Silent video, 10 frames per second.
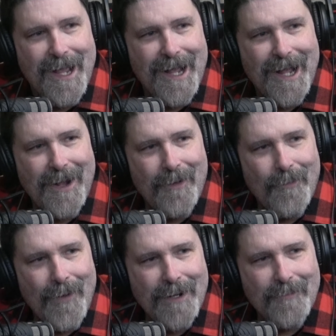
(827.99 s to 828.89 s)
Uh,
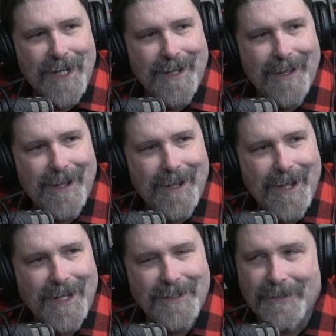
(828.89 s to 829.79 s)
when we uh,
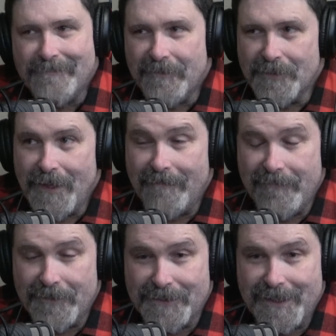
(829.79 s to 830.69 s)
had the fir- our
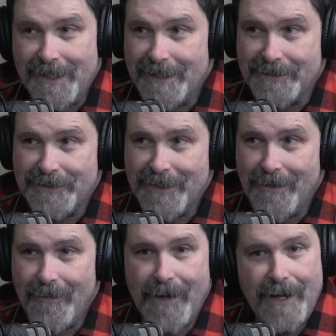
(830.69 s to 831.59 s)
first kiss. You
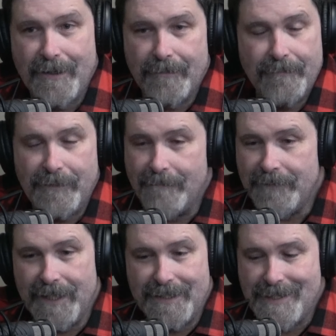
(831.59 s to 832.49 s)
know, I had a
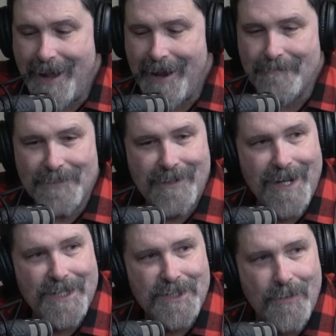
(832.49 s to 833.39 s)
lovely time
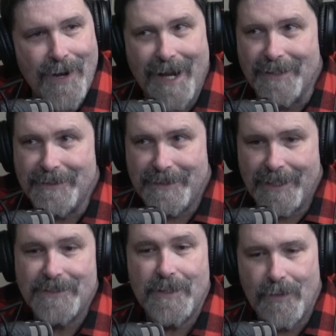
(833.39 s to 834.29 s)
tonight, Joanne. She
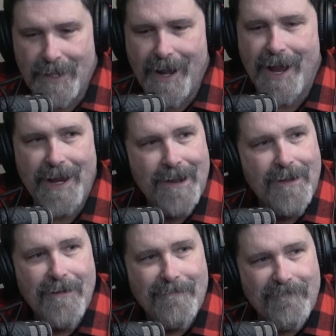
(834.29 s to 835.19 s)
said, "So did I,
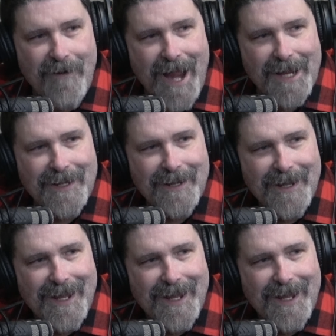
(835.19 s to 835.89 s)
Frank."